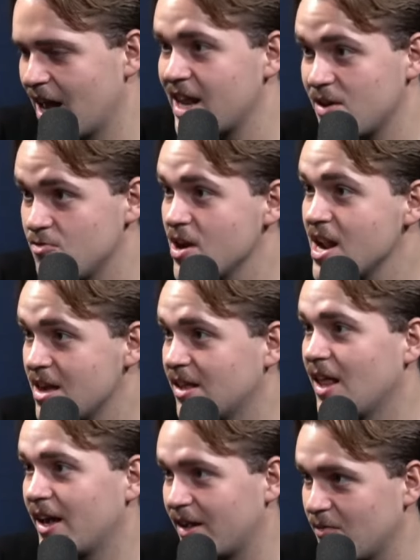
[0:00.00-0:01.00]
And he really
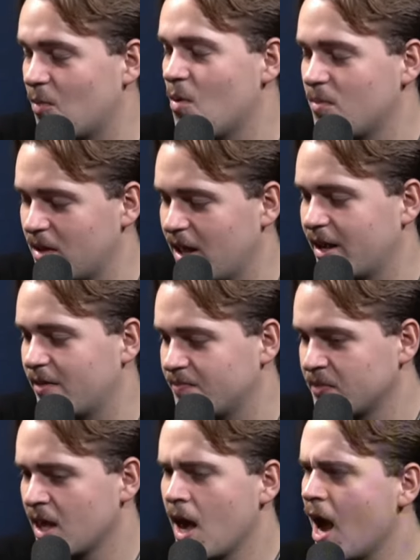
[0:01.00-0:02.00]
like warmed like
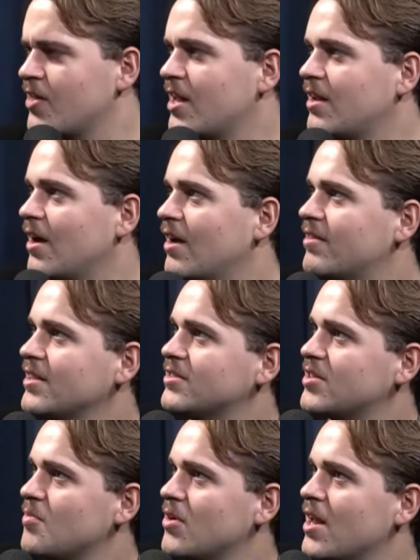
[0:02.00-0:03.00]
and then I think
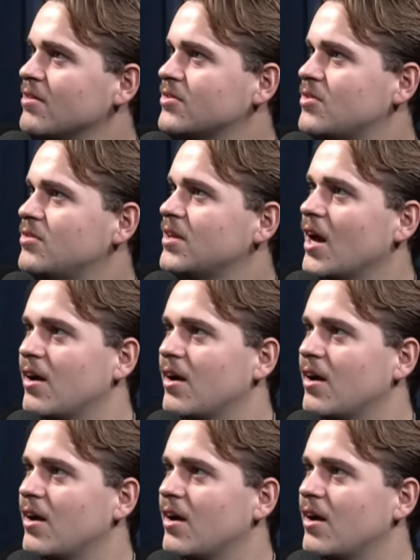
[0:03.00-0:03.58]
someone else called out